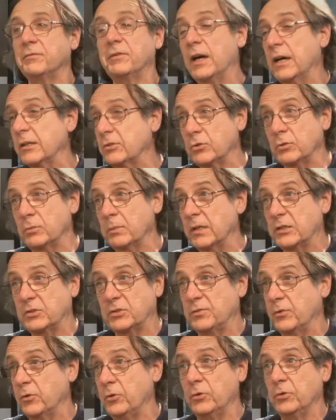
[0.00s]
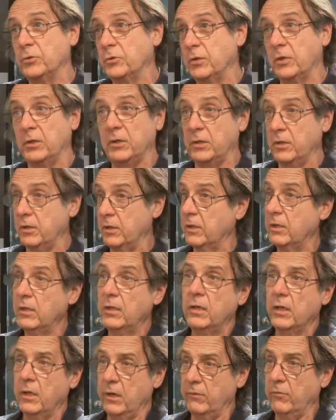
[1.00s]
Far too much for you to hear
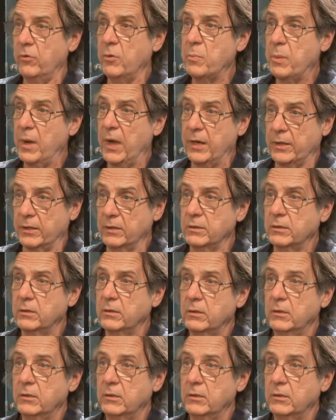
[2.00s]
every packet.